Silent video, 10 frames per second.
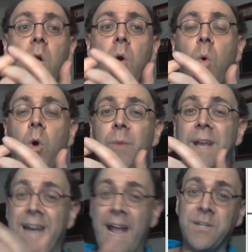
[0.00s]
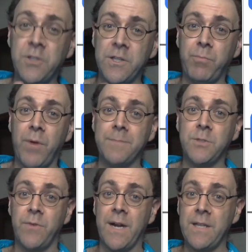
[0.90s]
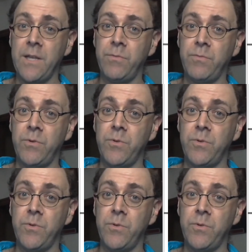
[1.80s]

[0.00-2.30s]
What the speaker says: or we can enter the prompts directly through